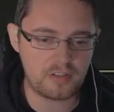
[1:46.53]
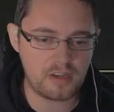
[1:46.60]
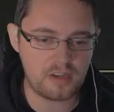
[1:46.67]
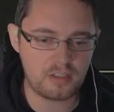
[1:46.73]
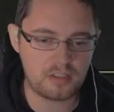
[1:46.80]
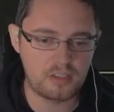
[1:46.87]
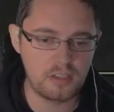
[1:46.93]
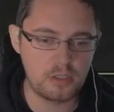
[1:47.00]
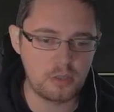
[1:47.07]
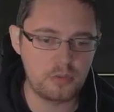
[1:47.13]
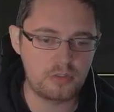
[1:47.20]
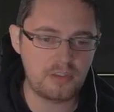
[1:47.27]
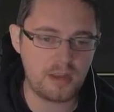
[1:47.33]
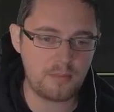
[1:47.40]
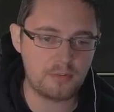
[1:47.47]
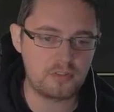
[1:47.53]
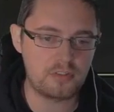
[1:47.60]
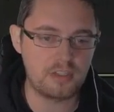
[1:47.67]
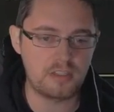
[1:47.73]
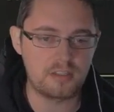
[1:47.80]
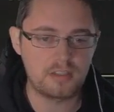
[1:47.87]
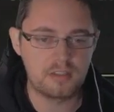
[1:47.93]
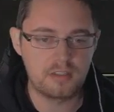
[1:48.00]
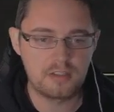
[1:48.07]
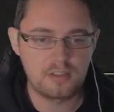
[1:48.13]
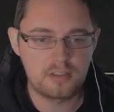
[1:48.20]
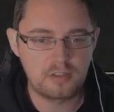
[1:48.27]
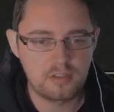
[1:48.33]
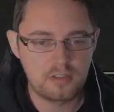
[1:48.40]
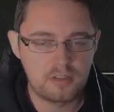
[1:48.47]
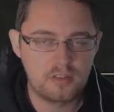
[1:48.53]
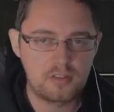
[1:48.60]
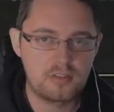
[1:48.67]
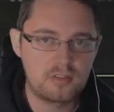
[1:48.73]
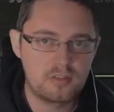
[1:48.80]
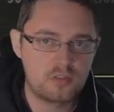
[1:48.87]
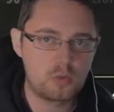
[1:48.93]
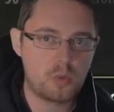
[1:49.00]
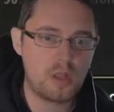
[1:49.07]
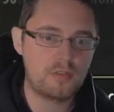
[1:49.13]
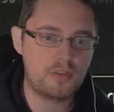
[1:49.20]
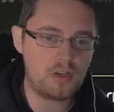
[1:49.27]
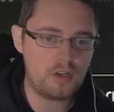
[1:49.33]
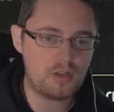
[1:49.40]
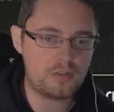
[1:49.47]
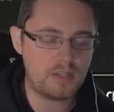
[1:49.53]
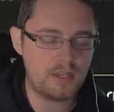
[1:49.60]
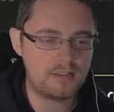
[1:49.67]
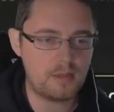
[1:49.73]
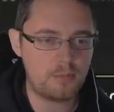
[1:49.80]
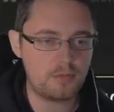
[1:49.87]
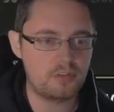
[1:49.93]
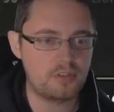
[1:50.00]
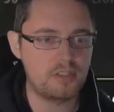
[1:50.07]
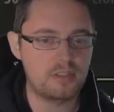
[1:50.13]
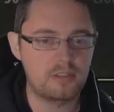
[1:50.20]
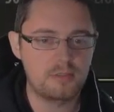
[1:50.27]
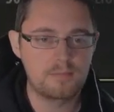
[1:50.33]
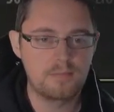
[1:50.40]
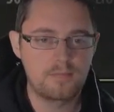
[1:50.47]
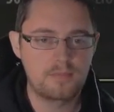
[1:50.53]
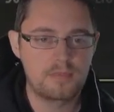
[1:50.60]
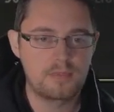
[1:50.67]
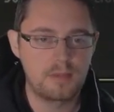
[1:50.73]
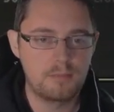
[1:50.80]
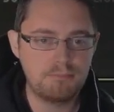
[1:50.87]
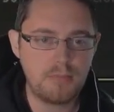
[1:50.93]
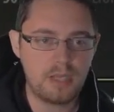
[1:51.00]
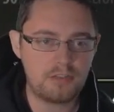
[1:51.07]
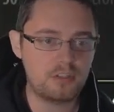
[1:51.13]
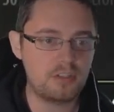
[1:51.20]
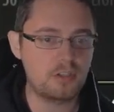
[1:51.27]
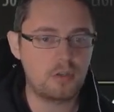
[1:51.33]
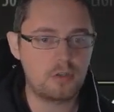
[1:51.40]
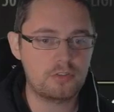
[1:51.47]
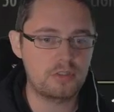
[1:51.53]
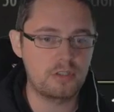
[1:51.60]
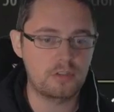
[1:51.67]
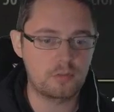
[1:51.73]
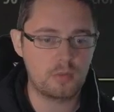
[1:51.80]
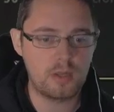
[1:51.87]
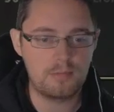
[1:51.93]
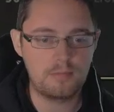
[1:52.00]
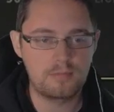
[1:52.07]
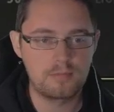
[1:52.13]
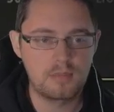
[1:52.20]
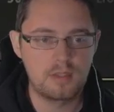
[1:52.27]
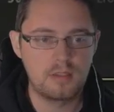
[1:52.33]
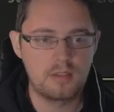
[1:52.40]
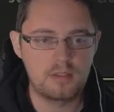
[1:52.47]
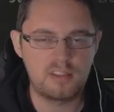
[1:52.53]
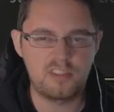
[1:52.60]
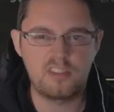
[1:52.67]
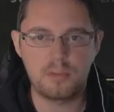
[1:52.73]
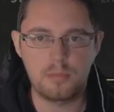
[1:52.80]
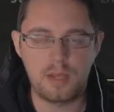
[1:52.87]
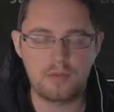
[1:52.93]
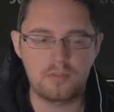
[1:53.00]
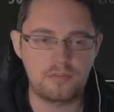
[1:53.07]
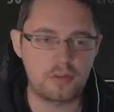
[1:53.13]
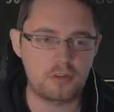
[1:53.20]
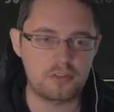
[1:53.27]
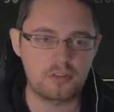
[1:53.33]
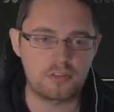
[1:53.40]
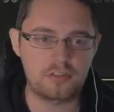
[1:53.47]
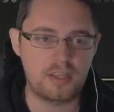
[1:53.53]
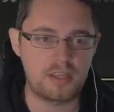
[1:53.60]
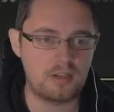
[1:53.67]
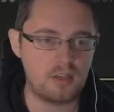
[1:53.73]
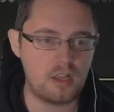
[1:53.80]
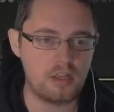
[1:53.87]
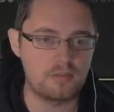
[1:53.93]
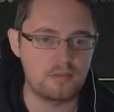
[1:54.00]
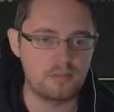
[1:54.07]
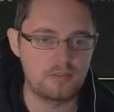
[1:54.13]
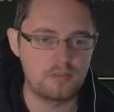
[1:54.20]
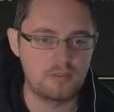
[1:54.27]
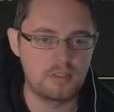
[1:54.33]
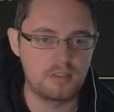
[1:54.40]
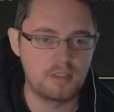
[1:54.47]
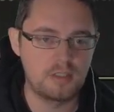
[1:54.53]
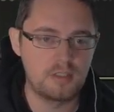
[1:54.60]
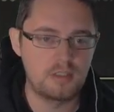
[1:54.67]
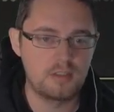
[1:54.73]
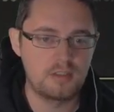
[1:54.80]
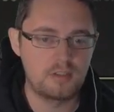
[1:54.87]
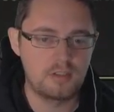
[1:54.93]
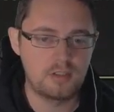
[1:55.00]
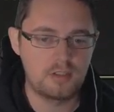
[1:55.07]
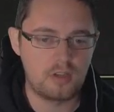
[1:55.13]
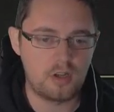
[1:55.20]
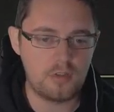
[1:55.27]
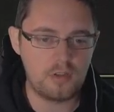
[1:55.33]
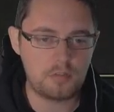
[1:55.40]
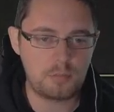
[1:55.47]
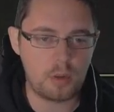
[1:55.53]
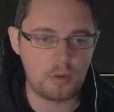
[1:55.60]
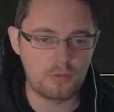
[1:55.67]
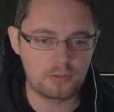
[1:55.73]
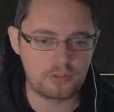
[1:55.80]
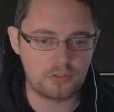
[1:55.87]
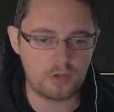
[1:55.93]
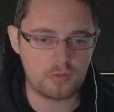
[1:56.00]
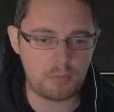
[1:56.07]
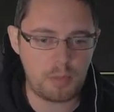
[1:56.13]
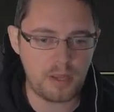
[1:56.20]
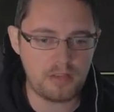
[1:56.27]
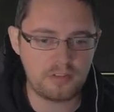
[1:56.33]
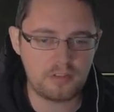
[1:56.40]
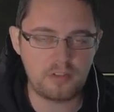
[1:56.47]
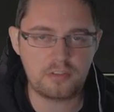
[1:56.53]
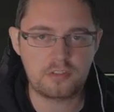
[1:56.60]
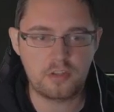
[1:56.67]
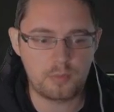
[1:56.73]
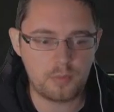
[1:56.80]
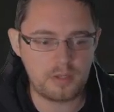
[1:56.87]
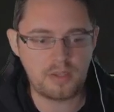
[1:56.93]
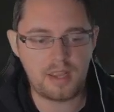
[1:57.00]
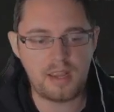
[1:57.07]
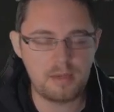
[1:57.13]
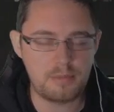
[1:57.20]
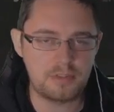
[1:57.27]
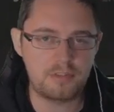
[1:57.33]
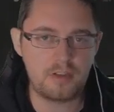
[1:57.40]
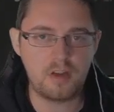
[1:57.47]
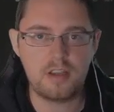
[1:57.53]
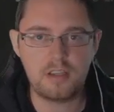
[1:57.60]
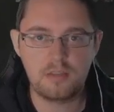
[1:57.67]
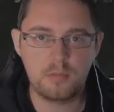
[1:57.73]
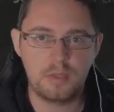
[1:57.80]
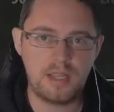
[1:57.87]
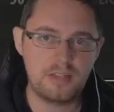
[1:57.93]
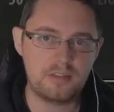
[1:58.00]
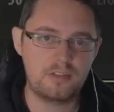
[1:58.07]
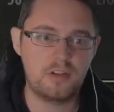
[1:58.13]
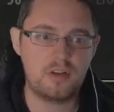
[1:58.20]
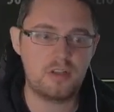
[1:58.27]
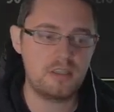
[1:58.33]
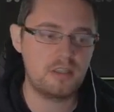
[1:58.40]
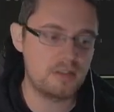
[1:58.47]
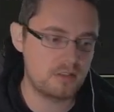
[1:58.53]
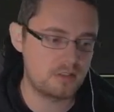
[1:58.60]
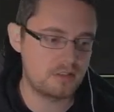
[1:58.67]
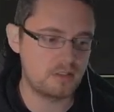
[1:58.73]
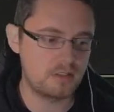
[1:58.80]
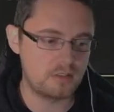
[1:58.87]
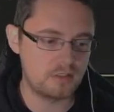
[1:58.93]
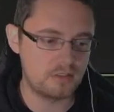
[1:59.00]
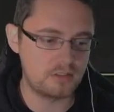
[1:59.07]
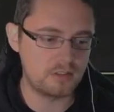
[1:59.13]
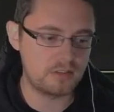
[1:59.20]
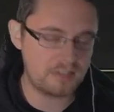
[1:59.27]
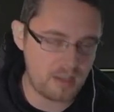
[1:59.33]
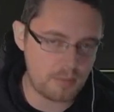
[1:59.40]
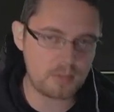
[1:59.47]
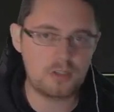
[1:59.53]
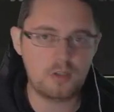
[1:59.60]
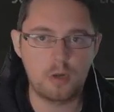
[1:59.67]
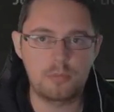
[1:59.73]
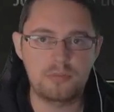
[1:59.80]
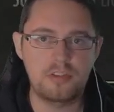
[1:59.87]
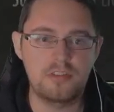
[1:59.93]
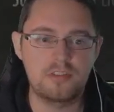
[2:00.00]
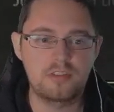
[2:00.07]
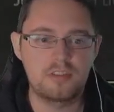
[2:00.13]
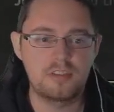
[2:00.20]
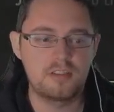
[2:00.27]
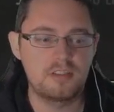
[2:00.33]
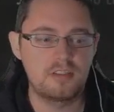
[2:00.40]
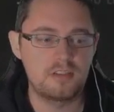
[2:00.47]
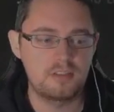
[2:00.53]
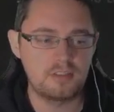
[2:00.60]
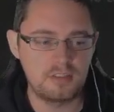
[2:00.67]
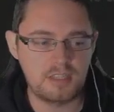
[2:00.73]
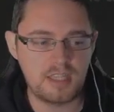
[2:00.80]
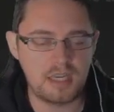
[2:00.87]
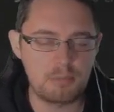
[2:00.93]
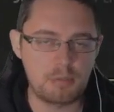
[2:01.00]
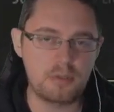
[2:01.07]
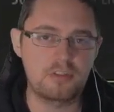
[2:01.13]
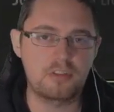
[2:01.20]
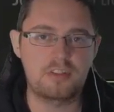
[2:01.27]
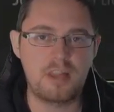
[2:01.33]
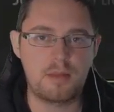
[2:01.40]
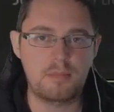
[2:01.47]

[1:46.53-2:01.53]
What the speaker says: is our huge damage shield. 12.5k damage shield. Magicka costing as well. This is your main function of staying alive. On this bar, we've also got Repentance, so when enemies die, when ads die, you zap the corpses, you get a bunch of